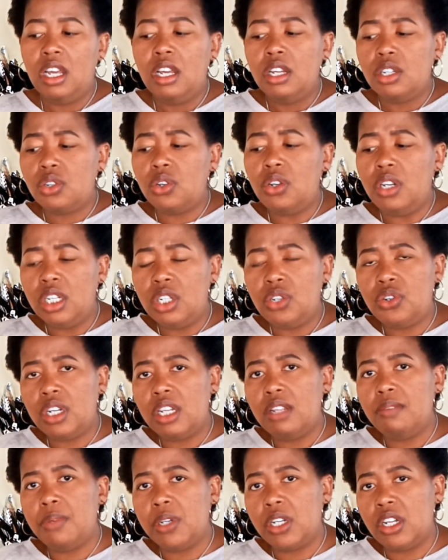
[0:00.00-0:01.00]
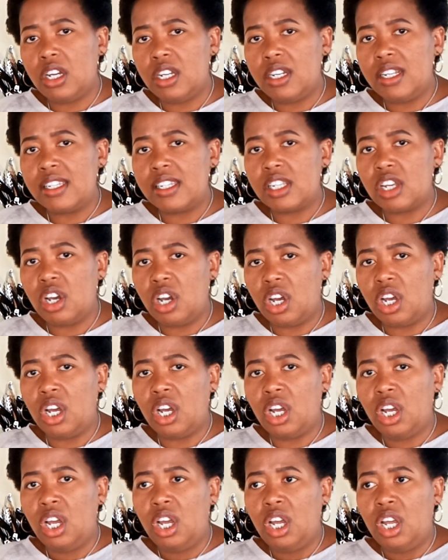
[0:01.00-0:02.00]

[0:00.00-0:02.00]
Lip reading: So literally bananas are